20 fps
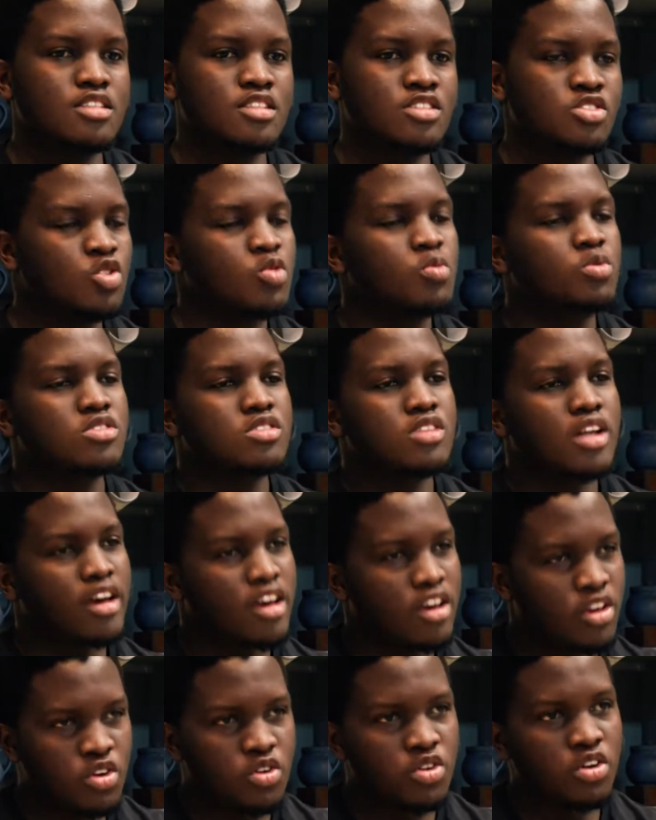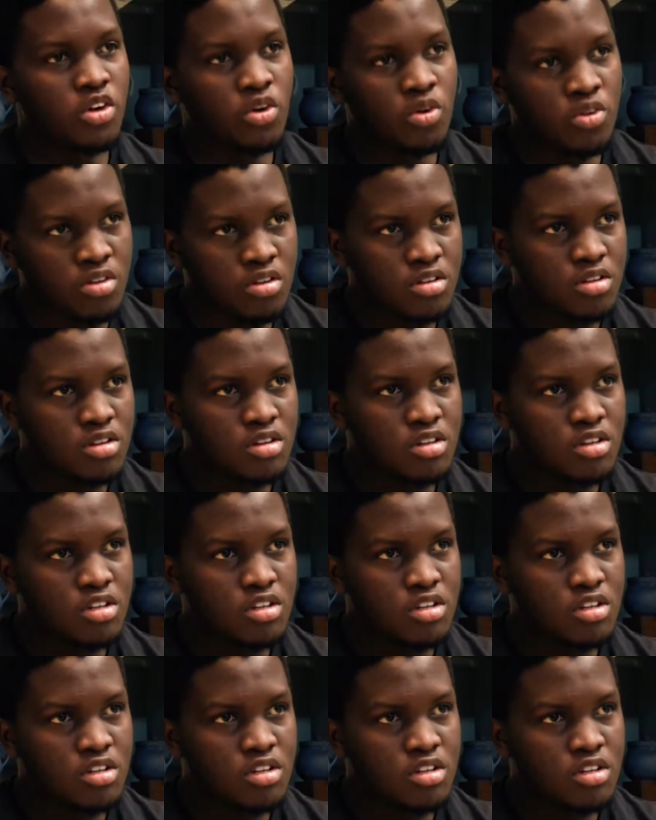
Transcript: it's almost like a union